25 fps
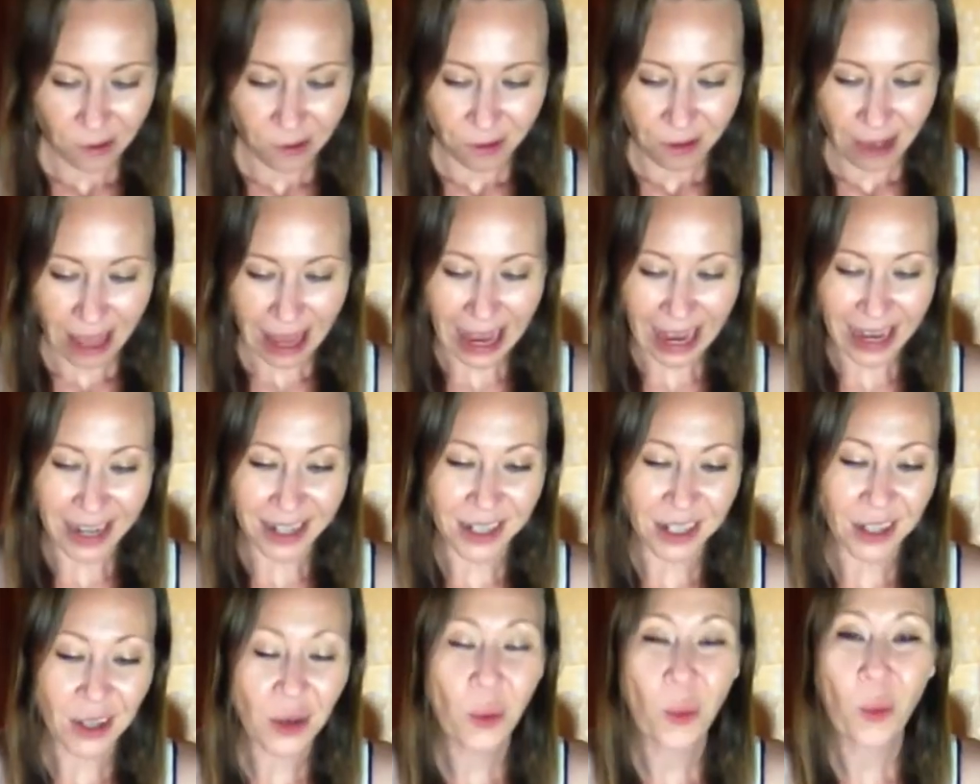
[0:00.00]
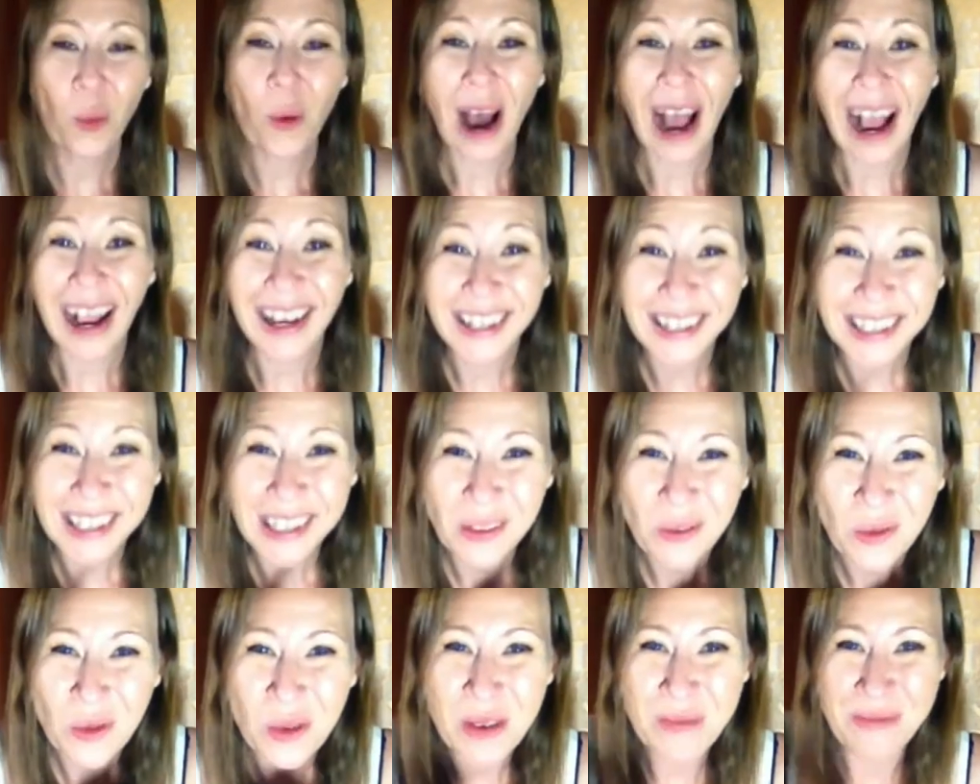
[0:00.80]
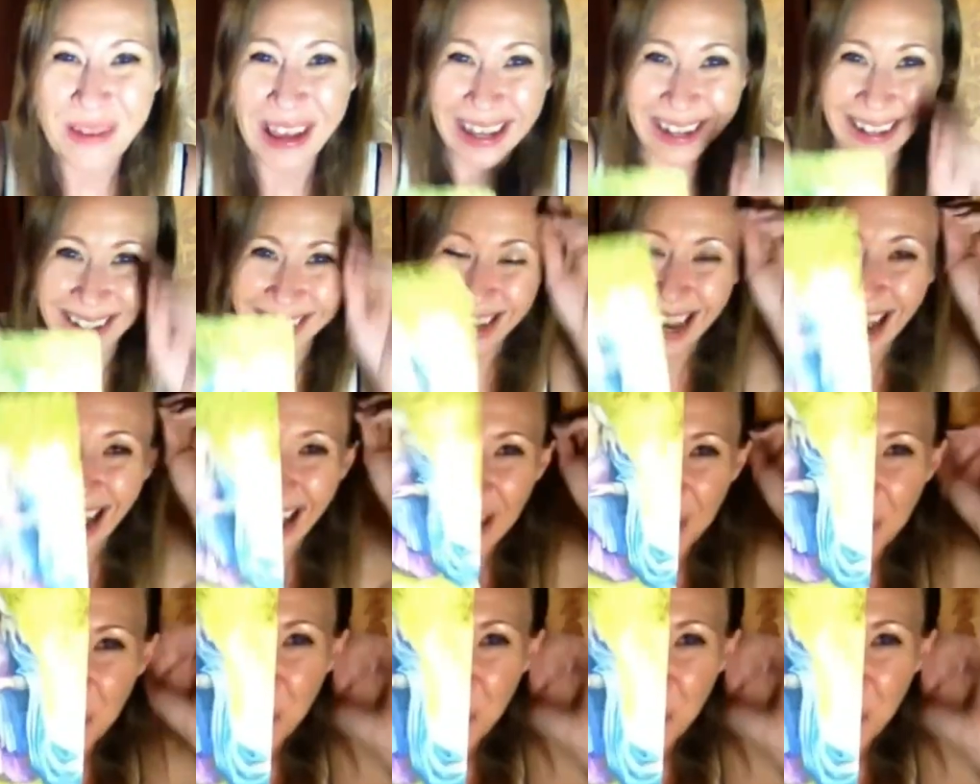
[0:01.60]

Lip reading: And the Wise Woman, High